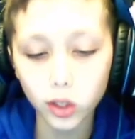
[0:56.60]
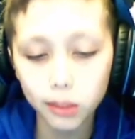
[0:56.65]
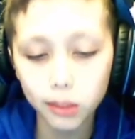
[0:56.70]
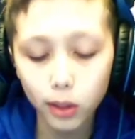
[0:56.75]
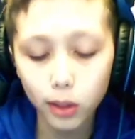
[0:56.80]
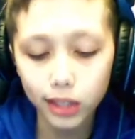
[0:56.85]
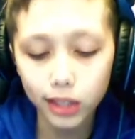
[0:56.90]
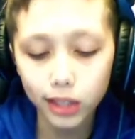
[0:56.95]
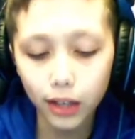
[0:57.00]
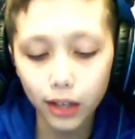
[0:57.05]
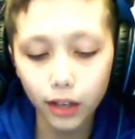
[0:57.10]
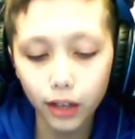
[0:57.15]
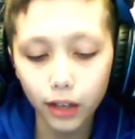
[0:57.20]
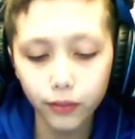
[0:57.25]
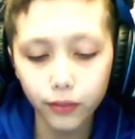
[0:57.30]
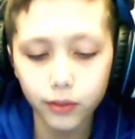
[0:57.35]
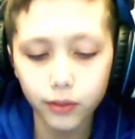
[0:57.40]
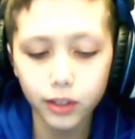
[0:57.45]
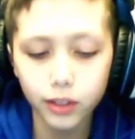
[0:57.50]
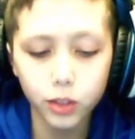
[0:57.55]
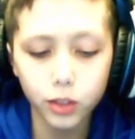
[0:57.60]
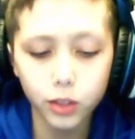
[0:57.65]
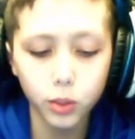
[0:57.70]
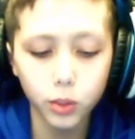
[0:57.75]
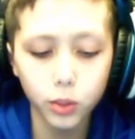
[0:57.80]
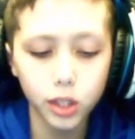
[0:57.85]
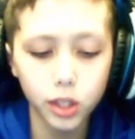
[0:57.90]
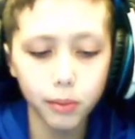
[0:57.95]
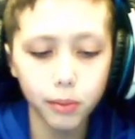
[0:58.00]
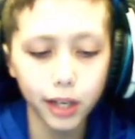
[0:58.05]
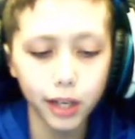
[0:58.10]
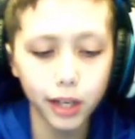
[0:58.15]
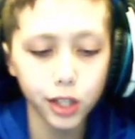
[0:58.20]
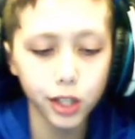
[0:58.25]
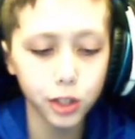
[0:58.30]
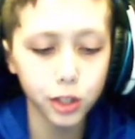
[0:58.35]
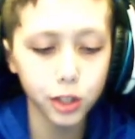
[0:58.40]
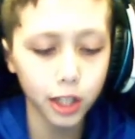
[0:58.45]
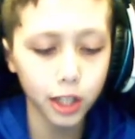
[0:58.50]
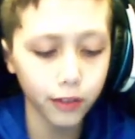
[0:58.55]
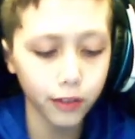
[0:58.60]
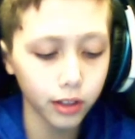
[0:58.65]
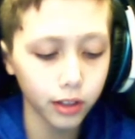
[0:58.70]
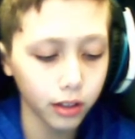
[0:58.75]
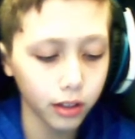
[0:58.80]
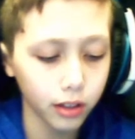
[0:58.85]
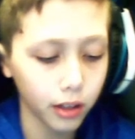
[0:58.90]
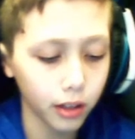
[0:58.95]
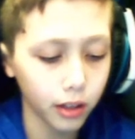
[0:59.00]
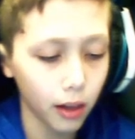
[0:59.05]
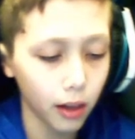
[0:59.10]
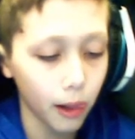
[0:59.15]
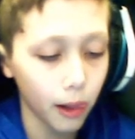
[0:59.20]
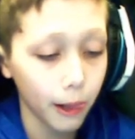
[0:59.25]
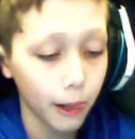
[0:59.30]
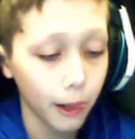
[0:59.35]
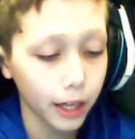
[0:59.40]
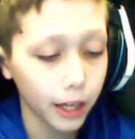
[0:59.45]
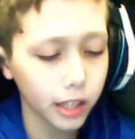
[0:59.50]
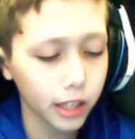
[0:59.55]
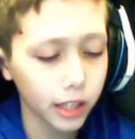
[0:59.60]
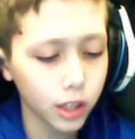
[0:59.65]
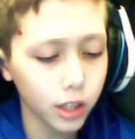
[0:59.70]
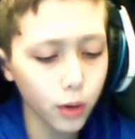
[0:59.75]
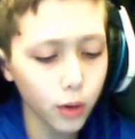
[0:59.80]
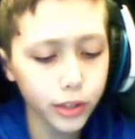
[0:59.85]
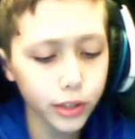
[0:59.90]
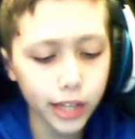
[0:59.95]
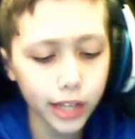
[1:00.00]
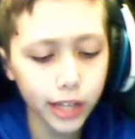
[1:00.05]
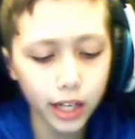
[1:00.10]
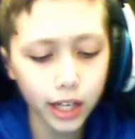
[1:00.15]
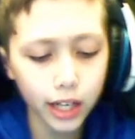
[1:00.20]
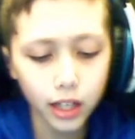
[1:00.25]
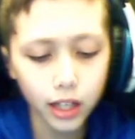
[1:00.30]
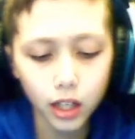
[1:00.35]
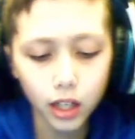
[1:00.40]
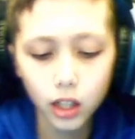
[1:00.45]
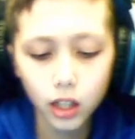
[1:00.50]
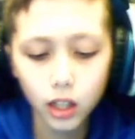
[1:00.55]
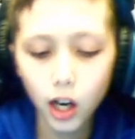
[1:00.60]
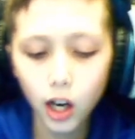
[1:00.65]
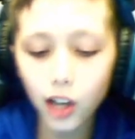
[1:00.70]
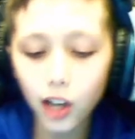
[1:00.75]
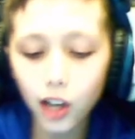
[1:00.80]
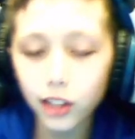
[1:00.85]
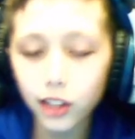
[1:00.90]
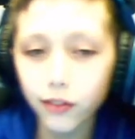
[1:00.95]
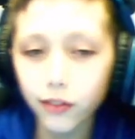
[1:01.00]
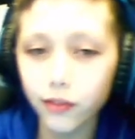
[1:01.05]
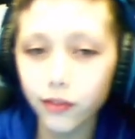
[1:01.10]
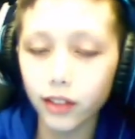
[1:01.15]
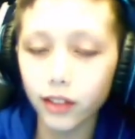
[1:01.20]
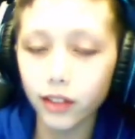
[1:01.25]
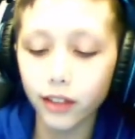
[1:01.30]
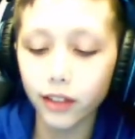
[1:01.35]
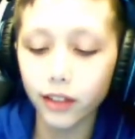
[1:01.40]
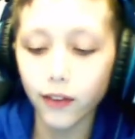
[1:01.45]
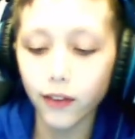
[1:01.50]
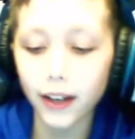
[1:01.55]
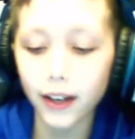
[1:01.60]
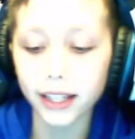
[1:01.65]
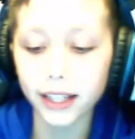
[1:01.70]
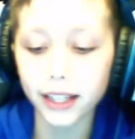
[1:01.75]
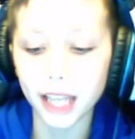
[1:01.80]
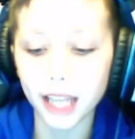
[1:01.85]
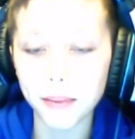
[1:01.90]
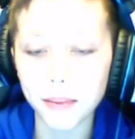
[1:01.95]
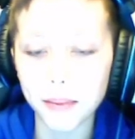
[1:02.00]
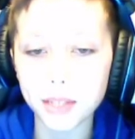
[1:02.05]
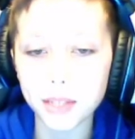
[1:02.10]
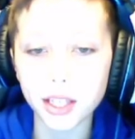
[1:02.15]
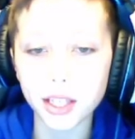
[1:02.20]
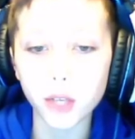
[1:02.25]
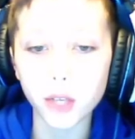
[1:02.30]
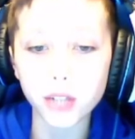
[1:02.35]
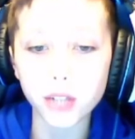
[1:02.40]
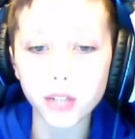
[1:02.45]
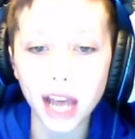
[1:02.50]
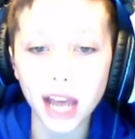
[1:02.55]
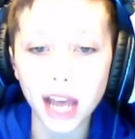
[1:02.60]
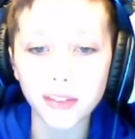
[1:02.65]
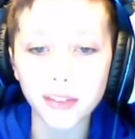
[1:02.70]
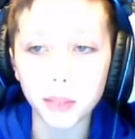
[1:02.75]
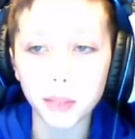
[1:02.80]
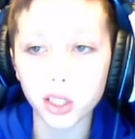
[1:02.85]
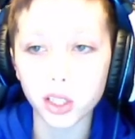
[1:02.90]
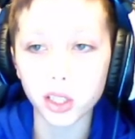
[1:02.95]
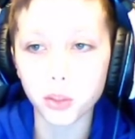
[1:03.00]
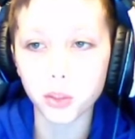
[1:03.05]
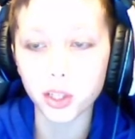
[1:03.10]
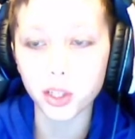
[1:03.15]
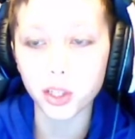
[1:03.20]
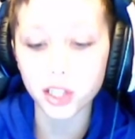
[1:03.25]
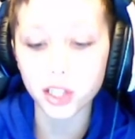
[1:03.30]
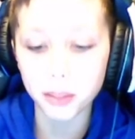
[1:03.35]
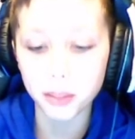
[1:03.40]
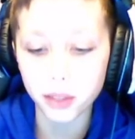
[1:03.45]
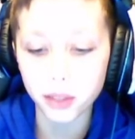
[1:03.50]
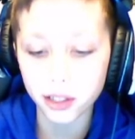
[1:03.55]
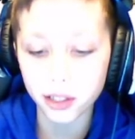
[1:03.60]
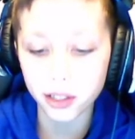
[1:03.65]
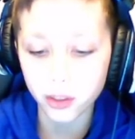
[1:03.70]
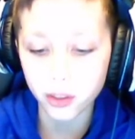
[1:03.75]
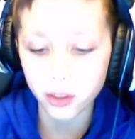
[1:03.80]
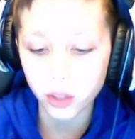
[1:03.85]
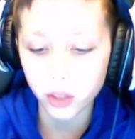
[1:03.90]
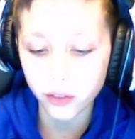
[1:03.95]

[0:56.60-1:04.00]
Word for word: all down off the Twitter page or whatever. Because codes are hard to like find in games, and they usually have them on the Twitter. So I'm going to